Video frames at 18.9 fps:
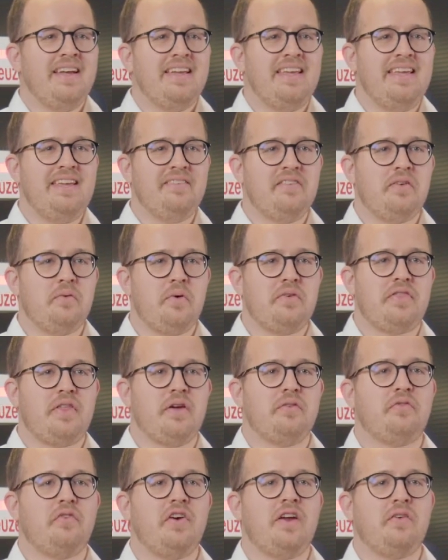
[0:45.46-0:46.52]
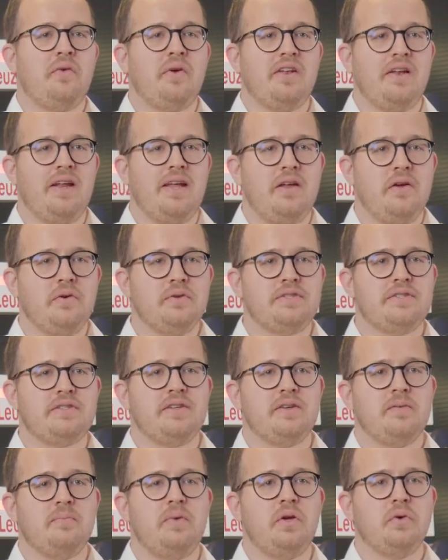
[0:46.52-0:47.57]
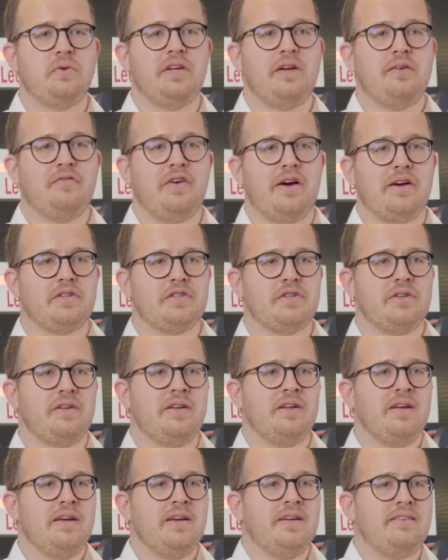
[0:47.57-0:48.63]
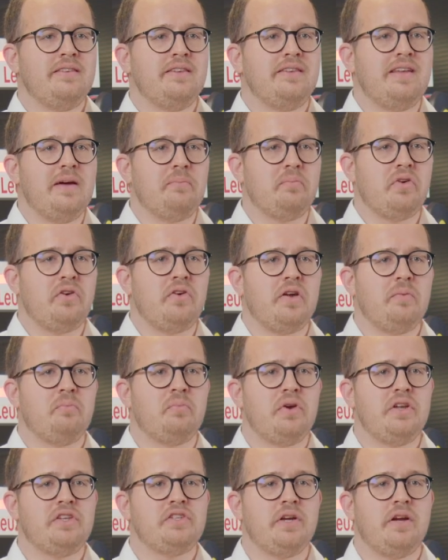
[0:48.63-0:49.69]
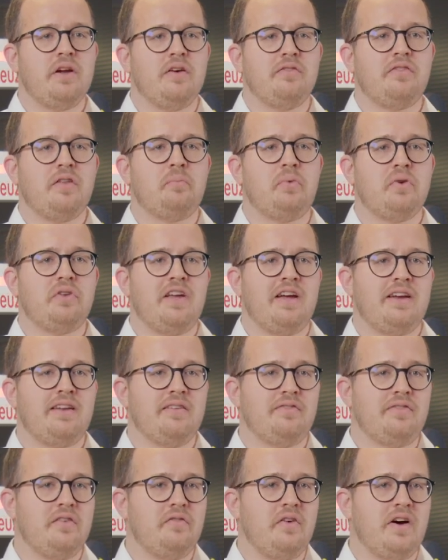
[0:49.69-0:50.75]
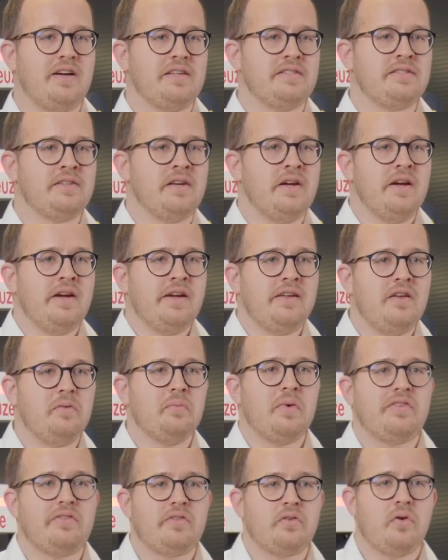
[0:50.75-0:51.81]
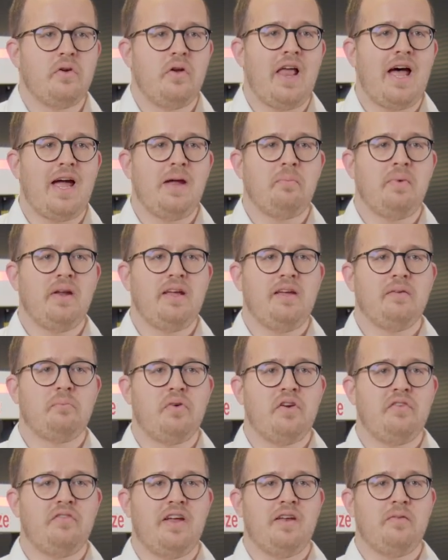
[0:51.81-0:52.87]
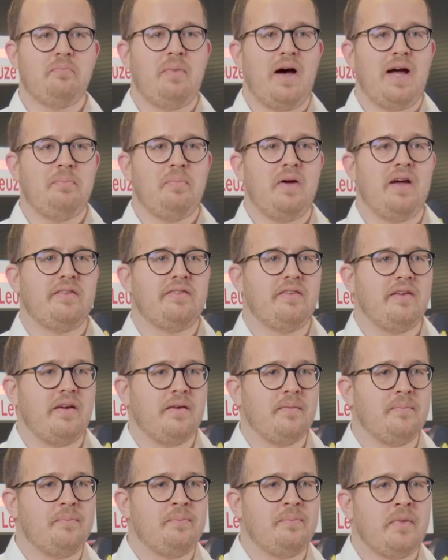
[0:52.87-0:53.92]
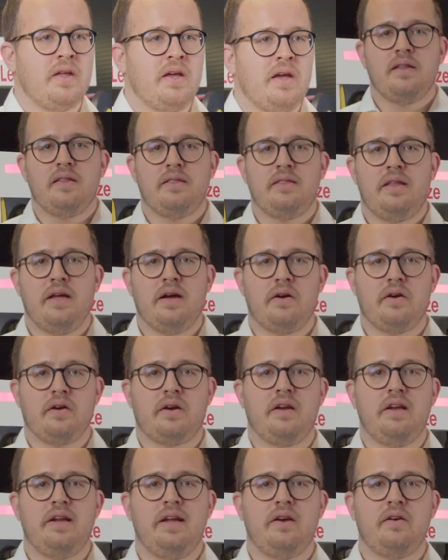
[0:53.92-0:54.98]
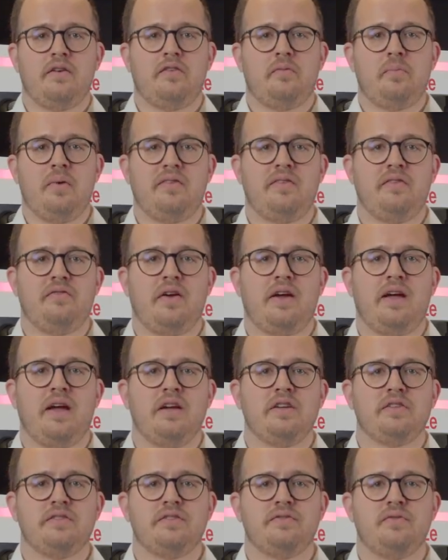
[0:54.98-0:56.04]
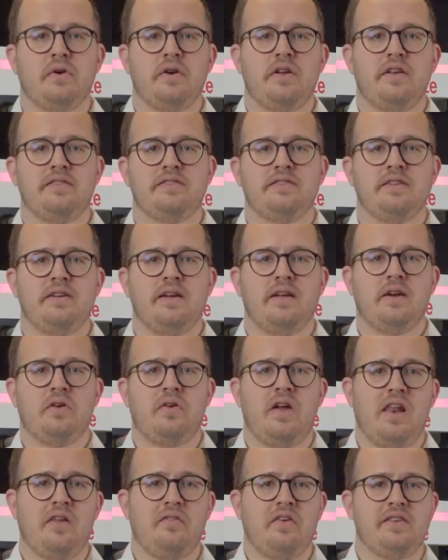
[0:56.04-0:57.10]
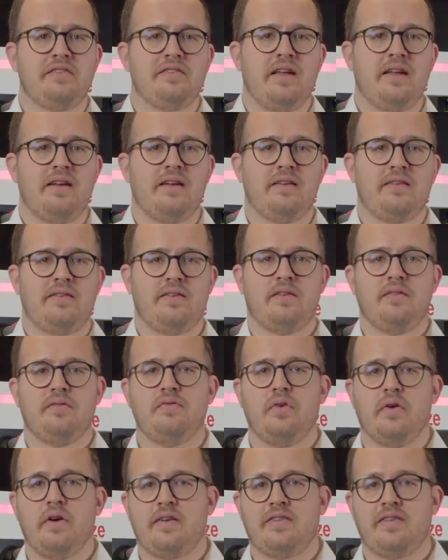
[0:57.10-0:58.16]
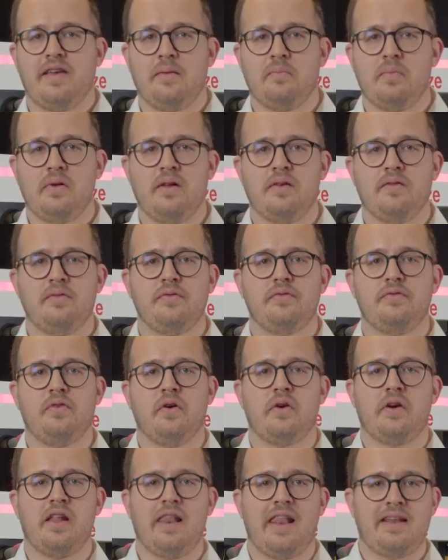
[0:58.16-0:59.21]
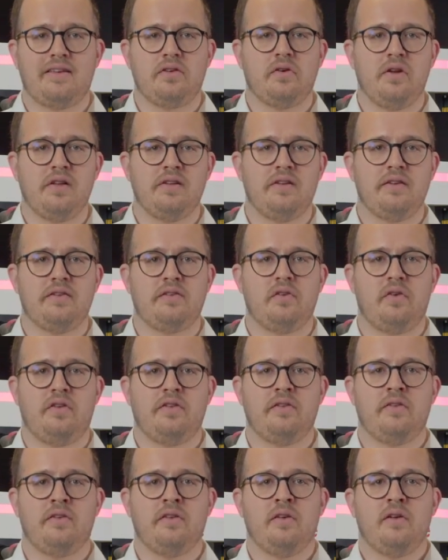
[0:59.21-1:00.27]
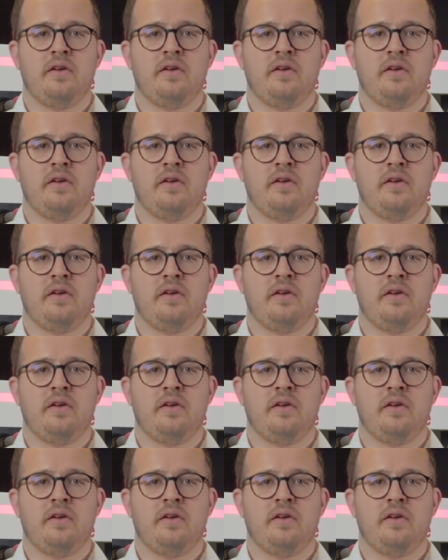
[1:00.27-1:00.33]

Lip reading: Even with the frequently used muting function, the temporary bridging of the protective device, you must reliably prevent bypassing. There are clear specifications for this in the relevant standards, for example, for the lateral distance.